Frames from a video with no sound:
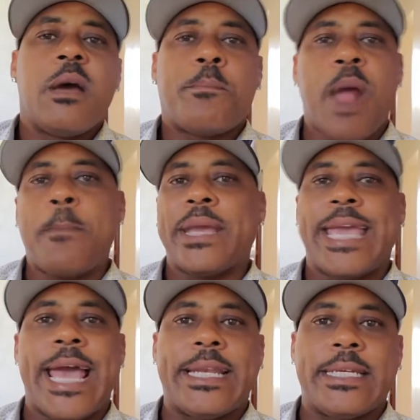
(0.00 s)

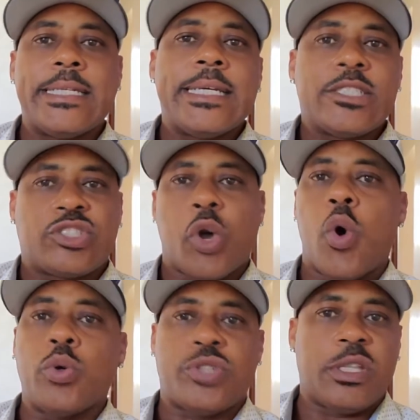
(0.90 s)
propaganda
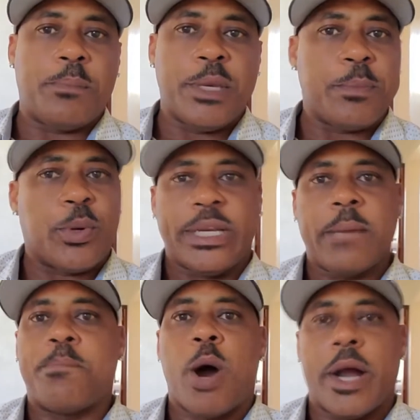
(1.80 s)
sold to the people and they
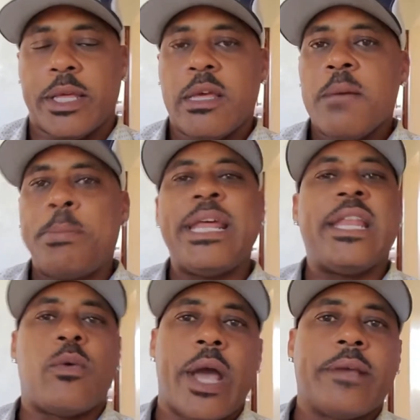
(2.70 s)
bought it. But
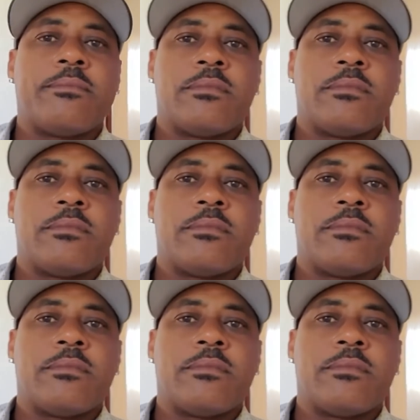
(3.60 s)
anyway,